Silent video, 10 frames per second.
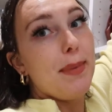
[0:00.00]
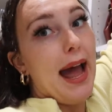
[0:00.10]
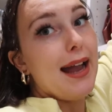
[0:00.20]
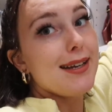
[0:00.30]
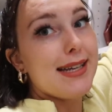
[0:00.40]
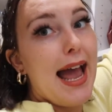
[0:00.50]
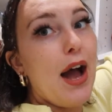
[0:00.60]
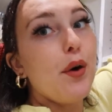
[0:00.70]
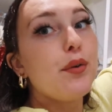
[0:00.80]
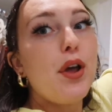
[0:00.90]
a bag
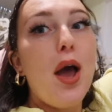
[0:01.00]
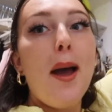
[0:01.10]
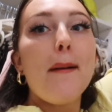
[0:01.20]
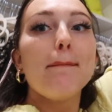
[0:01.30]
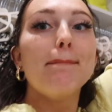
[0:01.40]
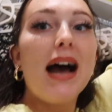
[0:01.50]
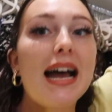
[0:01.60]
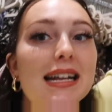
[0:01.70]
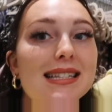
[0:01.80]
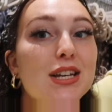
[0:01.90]
down,
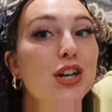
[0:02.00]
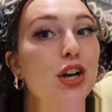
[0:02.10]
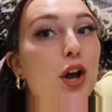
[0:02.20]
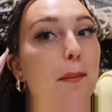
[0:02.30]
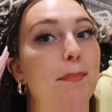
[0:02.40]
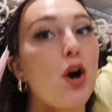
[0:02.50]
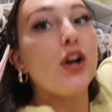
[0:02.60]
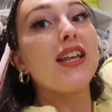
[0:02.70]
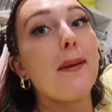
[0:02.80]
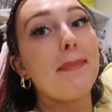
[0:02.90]
but
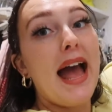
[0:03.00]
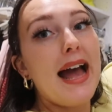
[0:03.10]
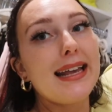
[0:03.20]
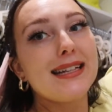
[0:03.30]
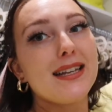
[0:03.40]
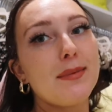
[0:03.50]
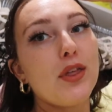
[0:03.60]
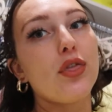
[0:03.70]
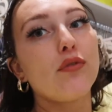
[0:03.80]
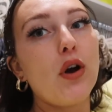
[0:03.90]
putting it back, it's gonna
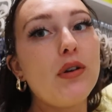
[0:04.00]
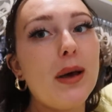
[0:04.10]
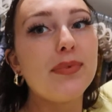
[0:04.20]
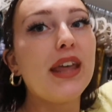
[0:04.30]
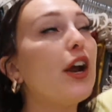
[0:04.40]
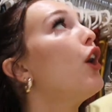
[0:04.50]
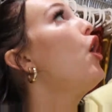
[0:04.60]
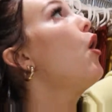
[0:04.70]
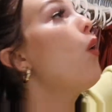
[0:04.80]
be thrown up there,